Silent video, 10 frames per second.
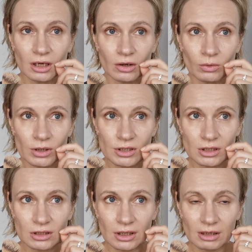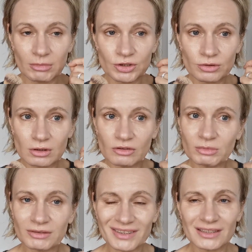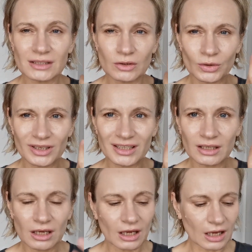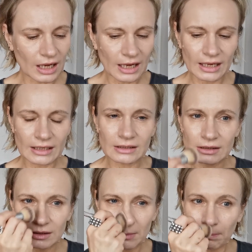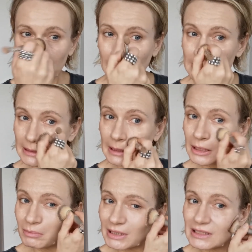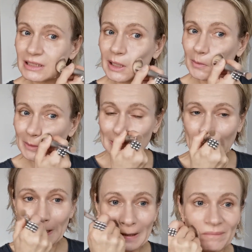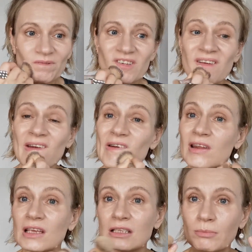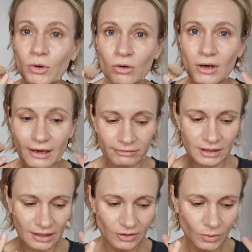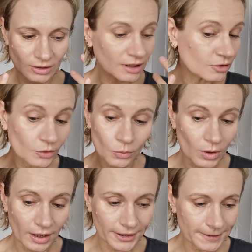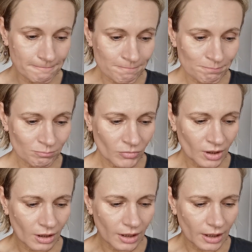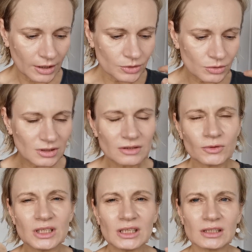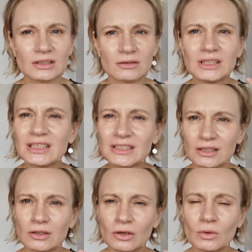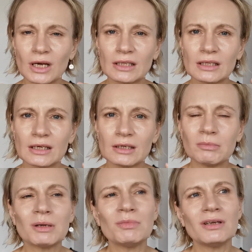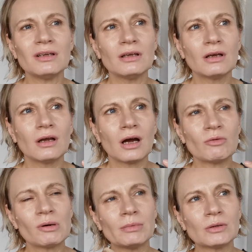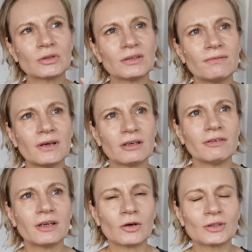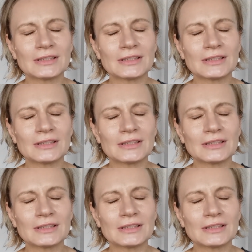which is like majority of my face is oily, and basically my skin was like a grease ball after other one. I don't know why. I used this for years ago, and I remember there was a very hot